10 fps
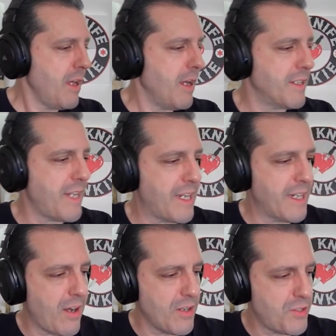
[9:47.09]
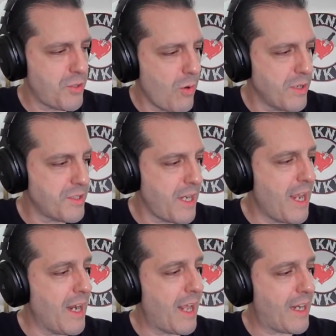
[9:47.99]
uh, taking care of chores.
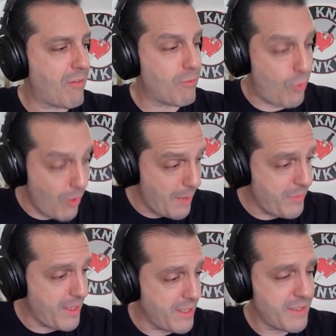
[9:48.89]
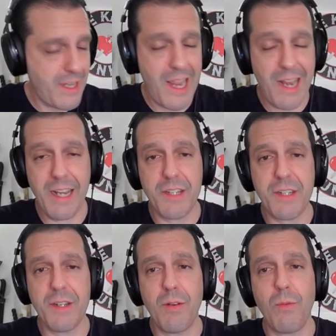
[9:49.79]
And I grabbed this, and it did